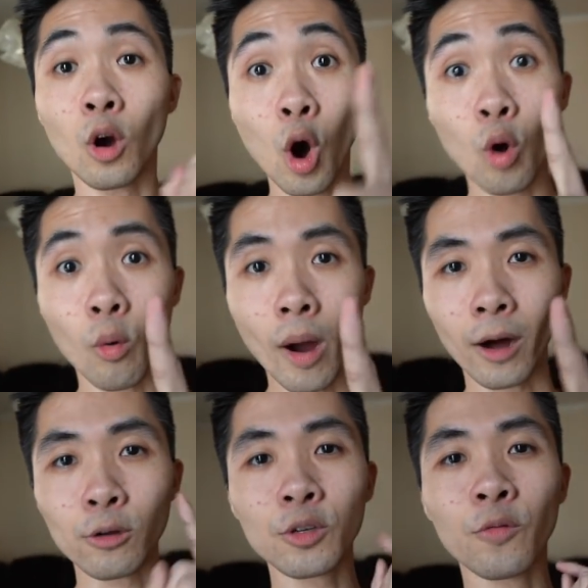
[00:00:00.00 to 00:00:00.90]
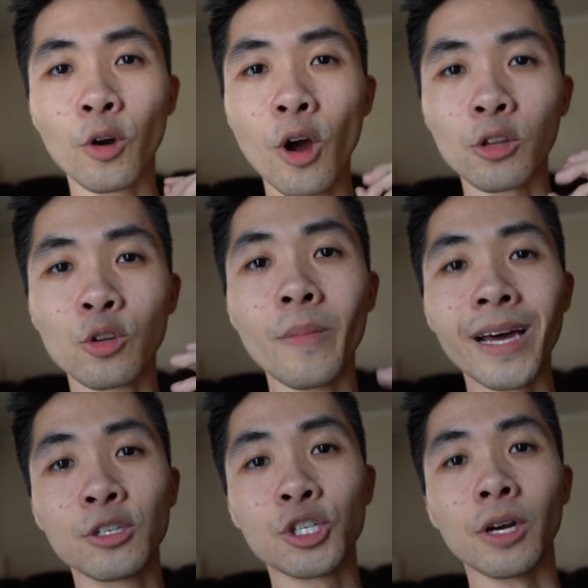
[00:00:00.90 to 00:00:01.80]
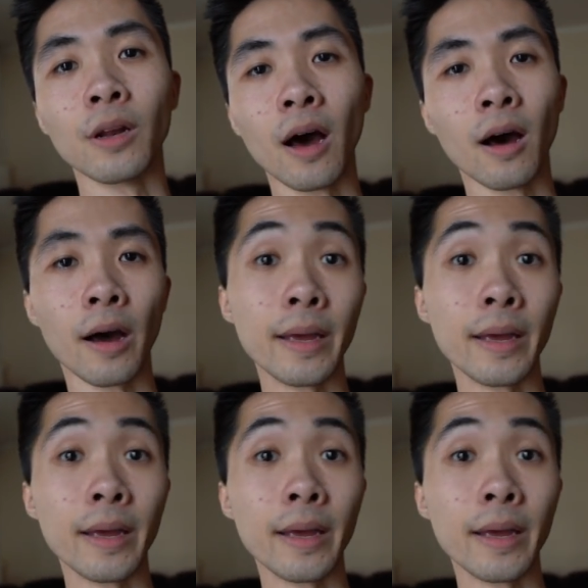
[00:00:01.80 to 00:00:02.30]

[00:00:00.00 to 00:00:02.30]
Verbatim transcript: Oh, I also forgot to mention uh,